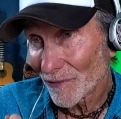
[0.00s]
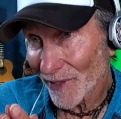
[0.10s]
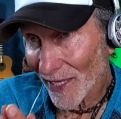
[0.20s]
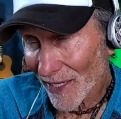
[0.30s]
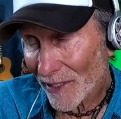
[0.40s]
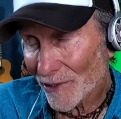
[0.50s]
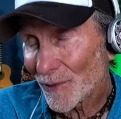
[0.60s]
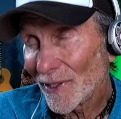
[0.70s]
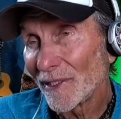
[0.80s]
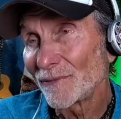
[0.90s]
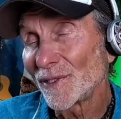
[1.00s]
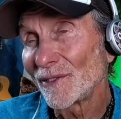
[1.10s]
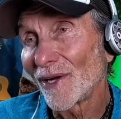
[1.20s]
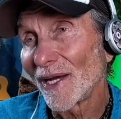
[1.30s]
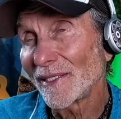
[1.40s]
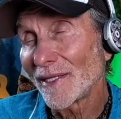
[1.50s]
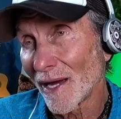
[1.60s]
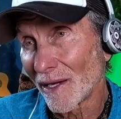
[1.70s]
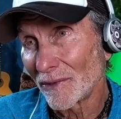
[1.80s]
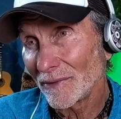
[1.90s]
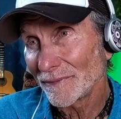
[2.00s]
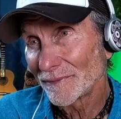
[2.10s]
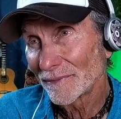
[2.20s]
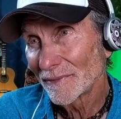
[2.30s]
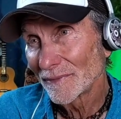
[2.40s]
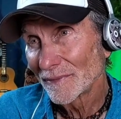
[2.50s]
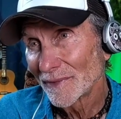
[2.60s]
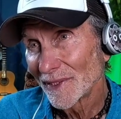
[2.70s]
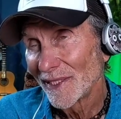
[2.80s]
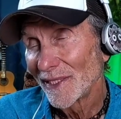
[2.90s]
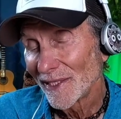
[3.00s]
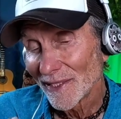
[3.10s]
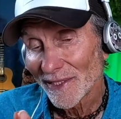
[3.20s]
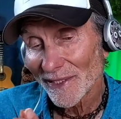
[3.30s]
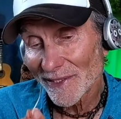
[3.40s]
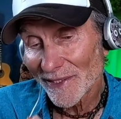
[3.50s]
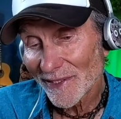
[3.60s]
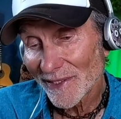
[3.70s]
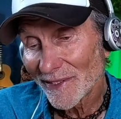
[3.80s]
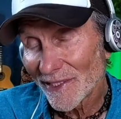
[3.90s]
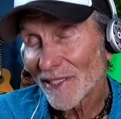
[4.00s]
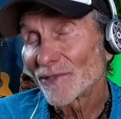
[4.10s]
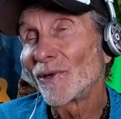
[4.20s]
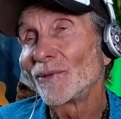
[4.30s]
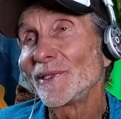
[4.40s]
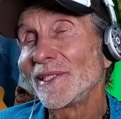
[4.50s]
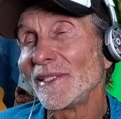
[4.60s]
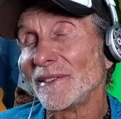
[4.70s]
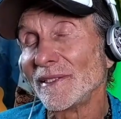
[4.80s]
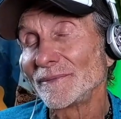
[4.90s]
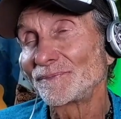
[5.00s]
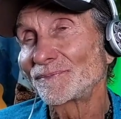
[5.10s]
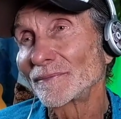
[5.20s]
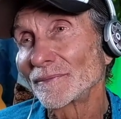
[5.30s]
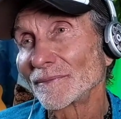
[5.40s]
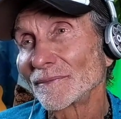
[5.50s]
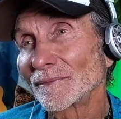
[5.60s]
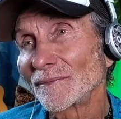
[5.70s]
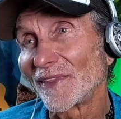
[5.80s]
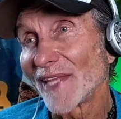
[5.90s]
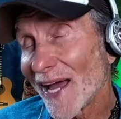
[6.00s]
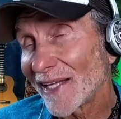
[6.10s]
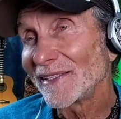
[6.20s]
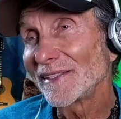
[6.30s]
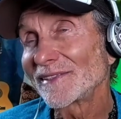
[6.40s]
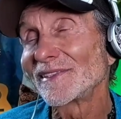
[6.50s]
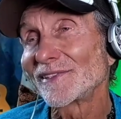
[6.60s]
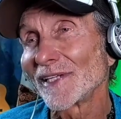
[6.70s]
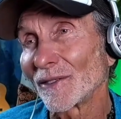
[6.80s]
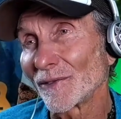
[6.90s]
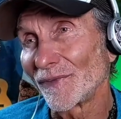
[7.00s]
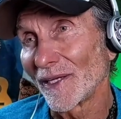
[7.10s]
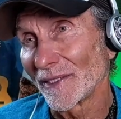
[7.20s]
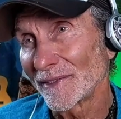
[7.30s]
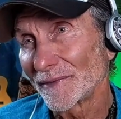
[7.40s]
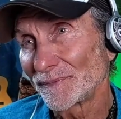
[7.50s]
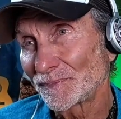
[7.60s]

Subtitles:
for the age we live in right now is just what we did. That is the sacrifice.